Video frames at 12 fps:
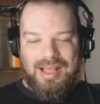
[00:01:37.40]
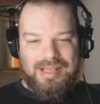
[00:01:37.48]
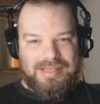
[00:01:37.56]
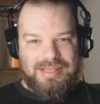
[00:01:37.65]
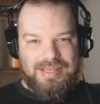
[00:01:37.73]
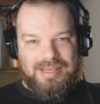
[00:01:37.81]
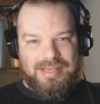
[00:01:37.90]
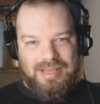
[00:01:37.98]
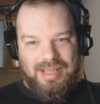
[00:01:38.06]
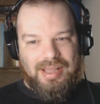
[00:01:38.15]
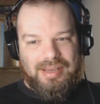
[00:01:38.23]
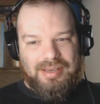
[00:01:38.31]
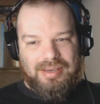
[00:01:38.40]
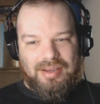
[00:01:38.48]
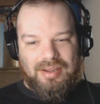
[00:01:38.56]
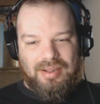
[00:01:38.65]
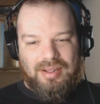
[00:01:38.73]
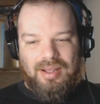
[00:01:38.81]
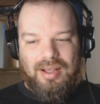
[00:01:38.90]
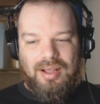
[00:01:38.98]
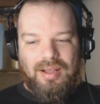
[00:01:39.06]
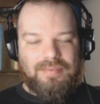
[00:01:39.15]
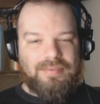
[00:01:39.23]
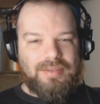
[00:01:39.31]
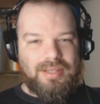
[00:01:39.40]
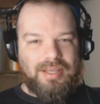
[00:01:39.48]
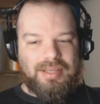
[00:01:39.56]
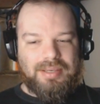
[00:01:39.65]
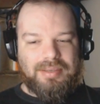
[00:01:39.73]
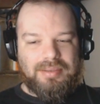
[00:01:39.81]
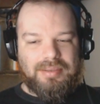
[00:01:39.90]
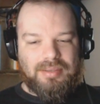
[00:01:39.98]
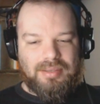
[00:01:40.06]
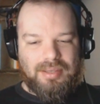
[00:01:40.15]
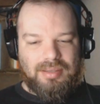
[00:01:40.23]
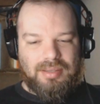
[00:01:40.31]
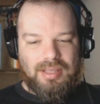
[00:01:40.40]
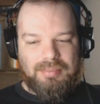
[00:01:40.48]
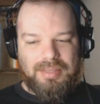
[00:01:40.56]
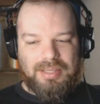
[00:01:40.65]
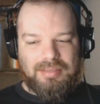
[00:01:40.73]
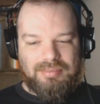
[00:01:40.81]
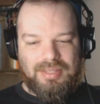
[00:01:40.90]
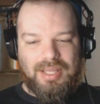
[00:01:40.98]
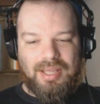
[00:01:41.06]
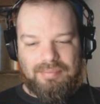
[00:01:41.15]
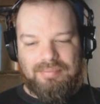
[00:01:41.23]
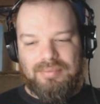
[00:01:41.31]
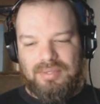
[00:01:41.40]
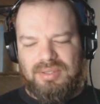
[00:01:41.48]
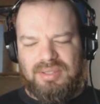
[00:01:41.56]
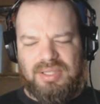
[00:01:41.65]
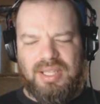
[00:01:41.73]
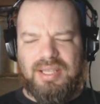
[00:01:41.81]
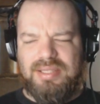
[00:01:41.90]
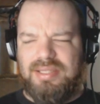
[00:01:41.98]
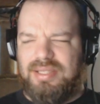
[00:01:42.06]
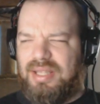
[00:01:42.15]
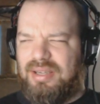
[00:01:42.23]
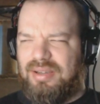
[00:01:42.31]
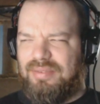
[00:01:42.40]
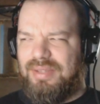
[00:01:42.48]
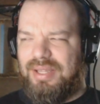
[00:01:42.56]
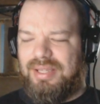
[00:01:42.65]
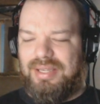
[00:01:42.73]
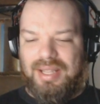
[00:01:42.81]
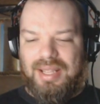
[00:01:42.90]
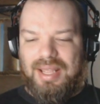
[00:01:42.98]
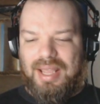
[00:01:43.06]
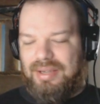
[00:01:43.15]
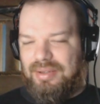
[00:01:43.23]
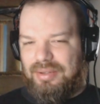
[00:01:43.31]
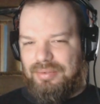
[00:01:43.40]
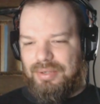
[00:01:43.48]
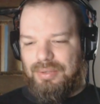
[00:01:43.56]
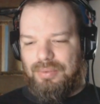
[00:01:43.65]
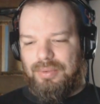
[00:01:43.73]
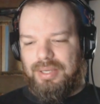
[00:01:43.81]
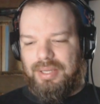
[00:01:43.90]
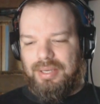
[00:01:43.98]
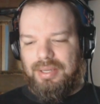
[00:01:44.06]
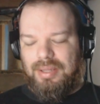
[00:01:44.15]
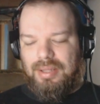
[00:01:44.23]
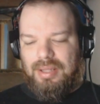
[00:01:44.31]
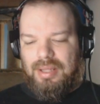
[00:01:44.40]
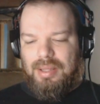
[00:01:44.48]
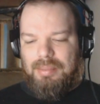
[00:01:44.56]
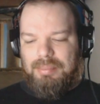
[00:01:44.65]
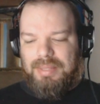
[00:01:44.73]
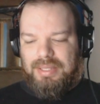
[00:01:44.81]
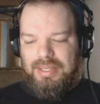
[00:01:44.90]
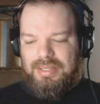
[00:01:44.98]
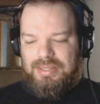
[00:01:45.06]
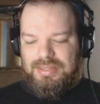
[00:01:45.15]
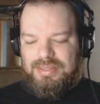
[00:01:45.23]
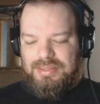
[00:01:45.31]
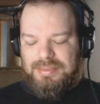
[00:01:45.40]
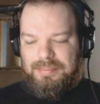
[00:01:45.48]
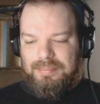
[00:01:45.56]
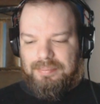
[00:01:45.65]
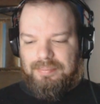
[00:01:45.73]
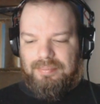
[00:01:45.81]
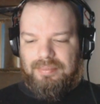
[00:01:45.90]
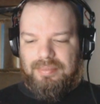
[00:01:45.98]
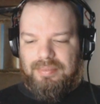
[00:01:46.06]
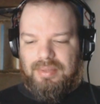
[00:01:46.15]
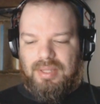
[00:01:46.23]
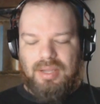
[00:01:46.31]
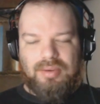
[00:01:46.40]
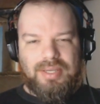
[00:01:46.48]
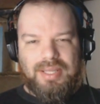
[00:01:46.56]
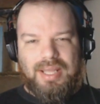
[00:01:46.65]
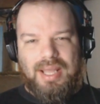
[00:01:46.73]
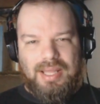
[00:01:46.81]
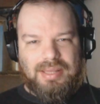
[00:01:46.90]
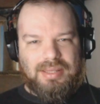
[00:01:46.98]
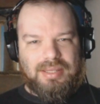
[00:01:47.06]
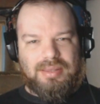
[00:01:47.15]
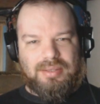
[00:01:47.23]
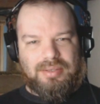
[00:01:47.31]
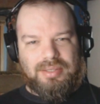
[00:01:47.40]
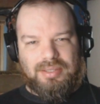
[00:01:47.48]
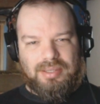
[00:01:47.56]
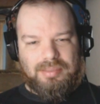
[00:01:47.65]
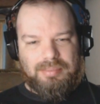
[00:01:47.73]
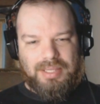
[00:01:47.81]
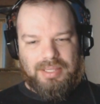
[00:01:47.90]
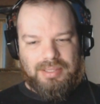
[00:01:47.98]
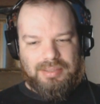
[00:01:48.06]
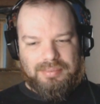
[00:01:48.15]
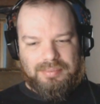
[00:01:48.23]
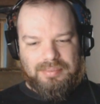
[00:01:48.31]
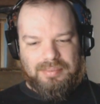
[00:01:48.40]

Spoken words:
I did that offline. I did that offline and unrecorded because I already had the 30 on me,